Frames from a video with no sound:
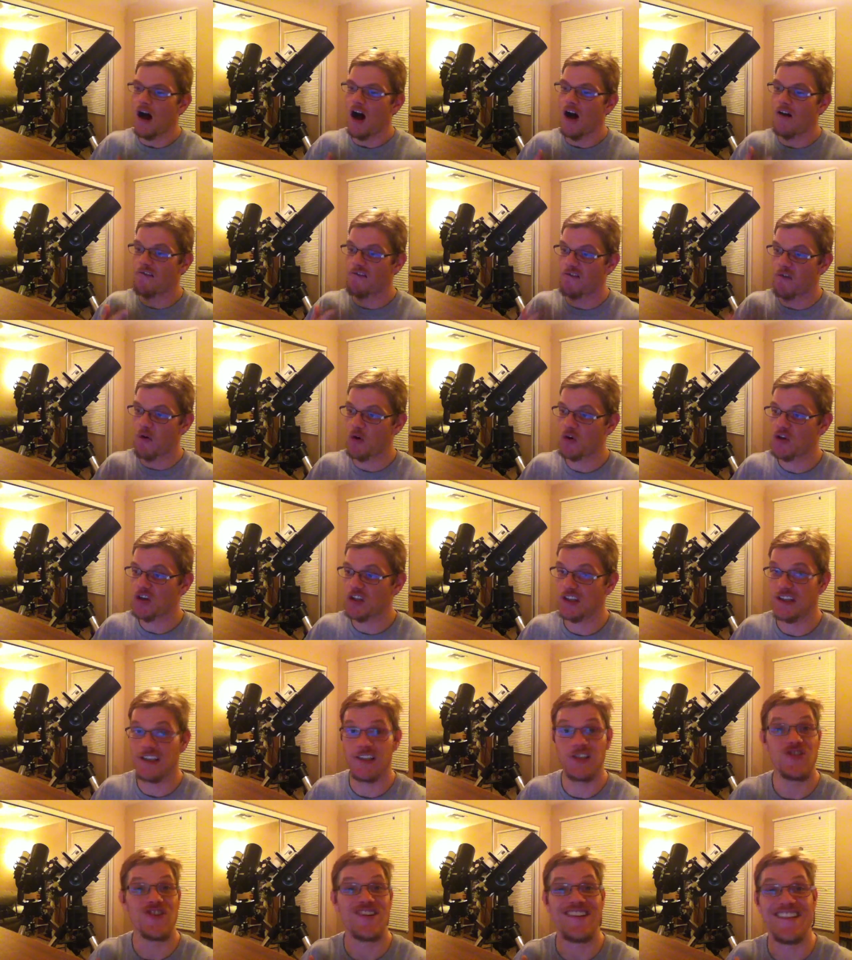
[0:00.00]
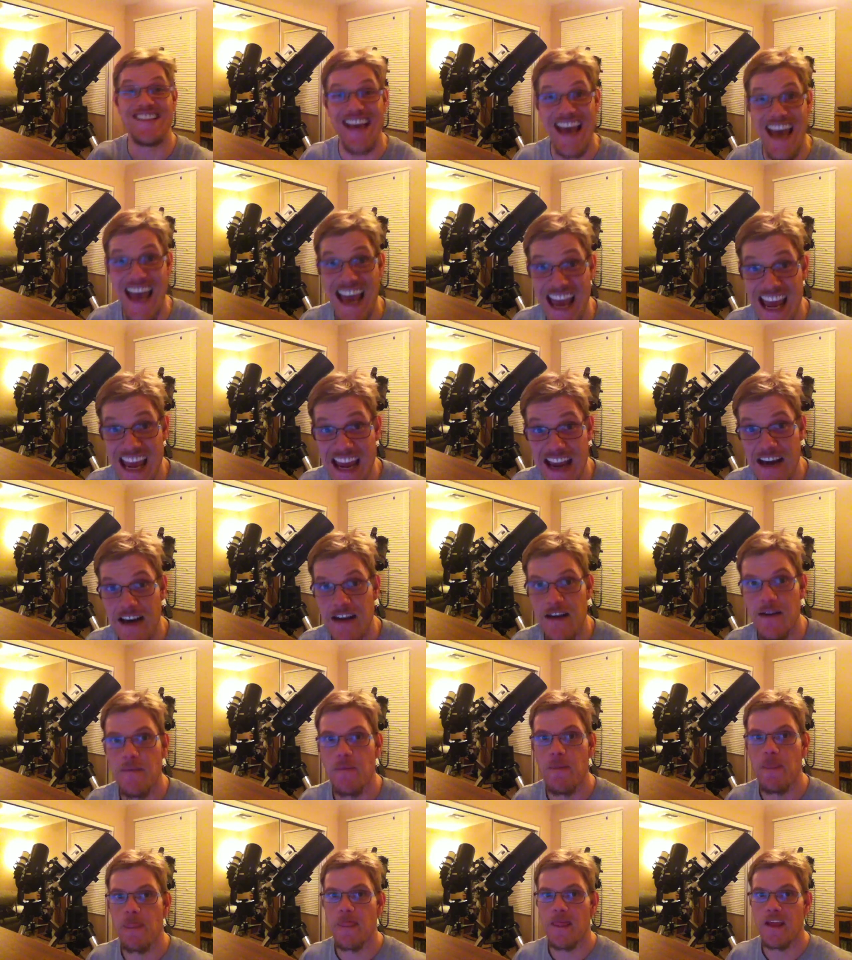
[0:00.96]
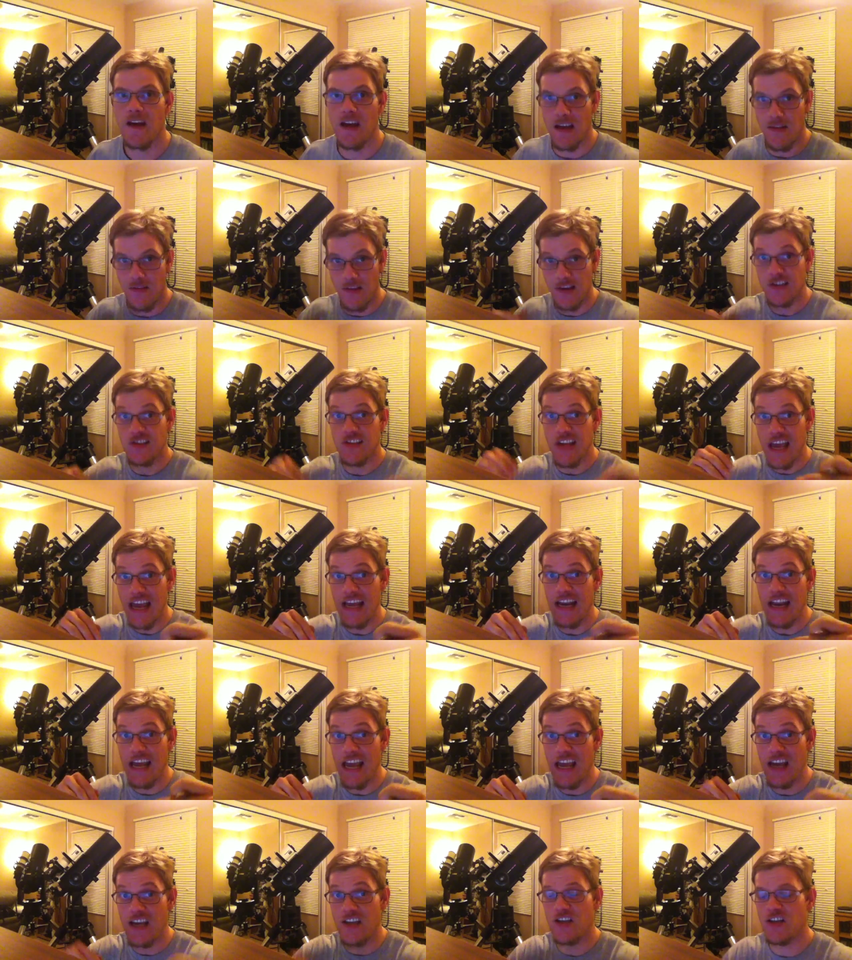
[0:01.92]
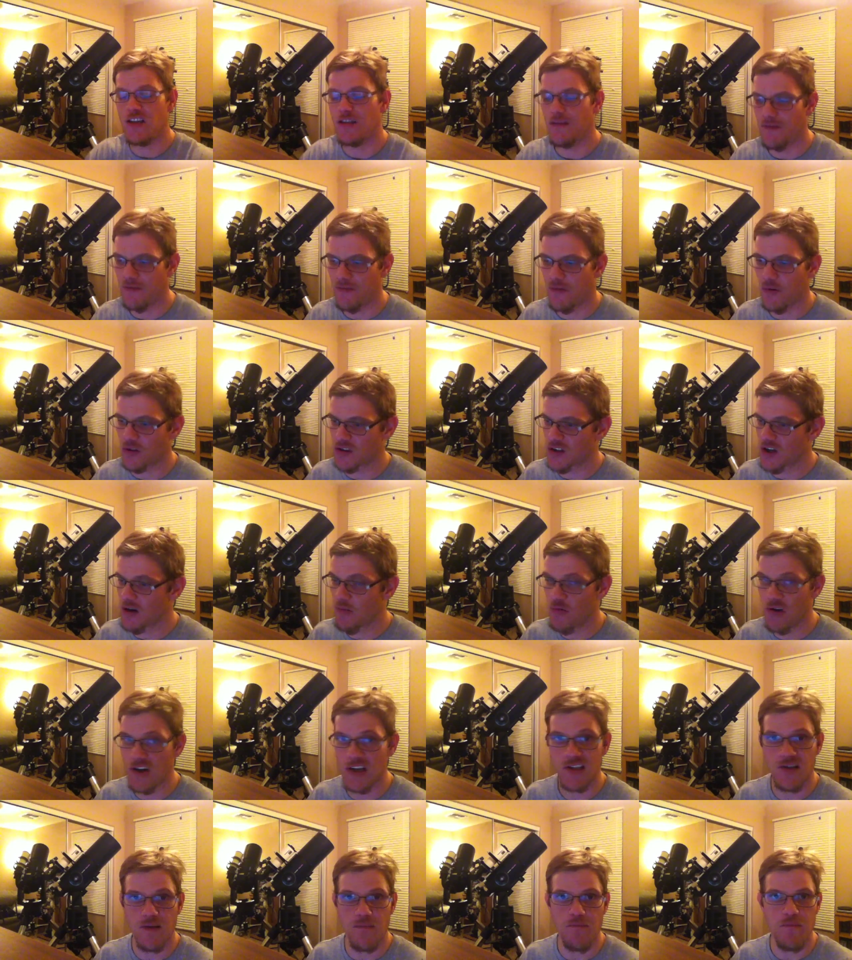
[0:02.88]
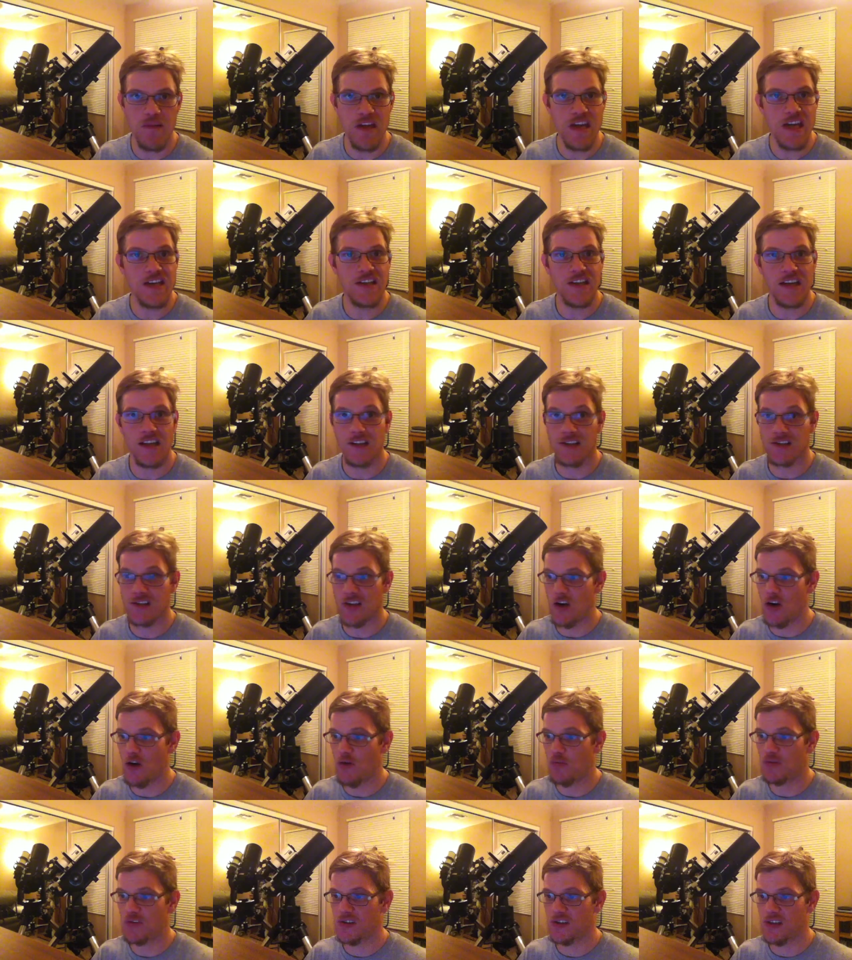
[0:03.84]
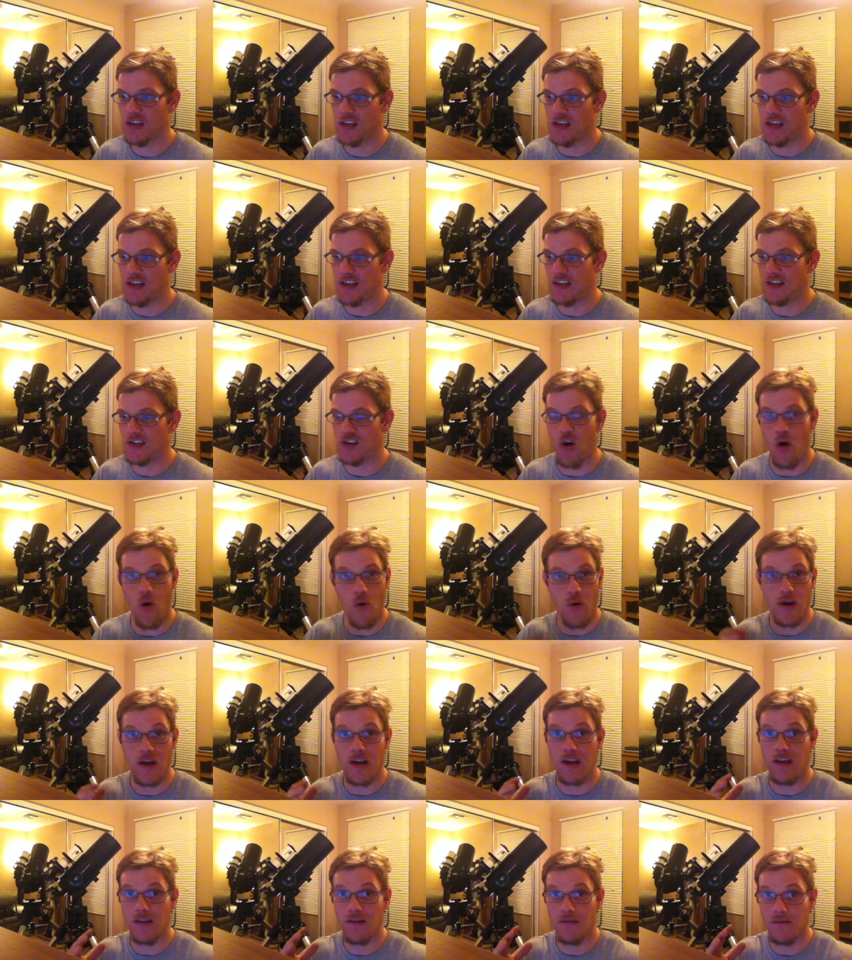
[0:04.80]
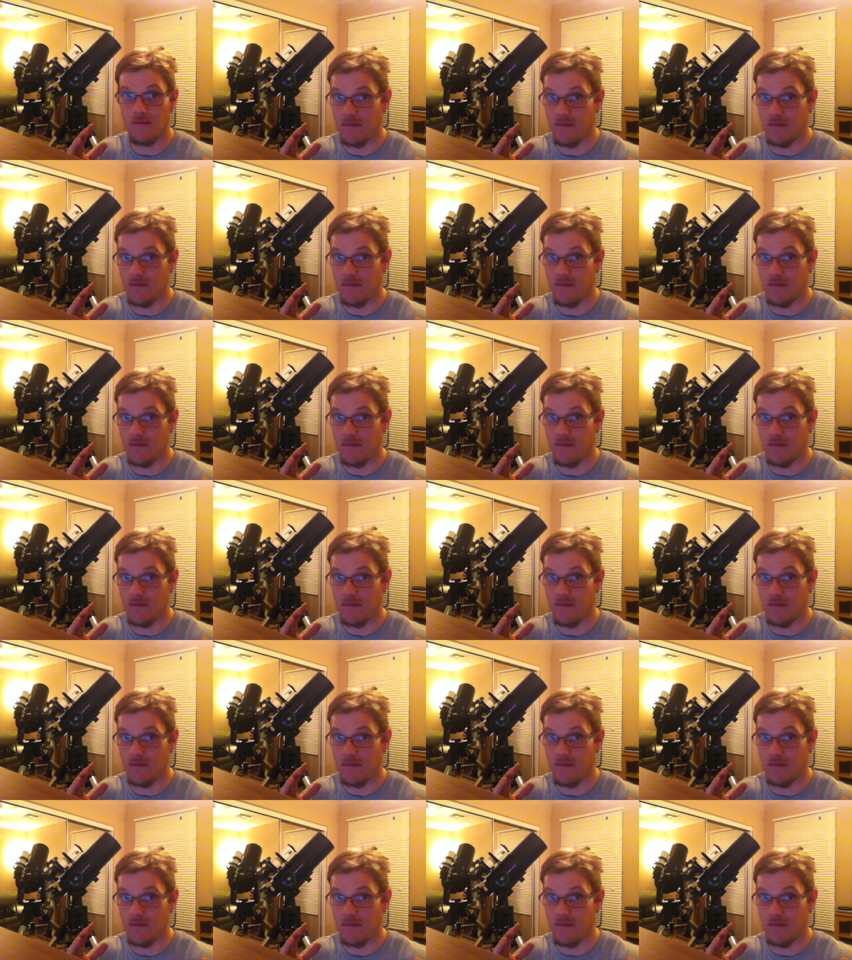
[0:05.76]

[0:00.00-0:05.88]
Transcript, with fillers: Unfortunately, today, in this day and age, for some reason, Meade Telescopes is going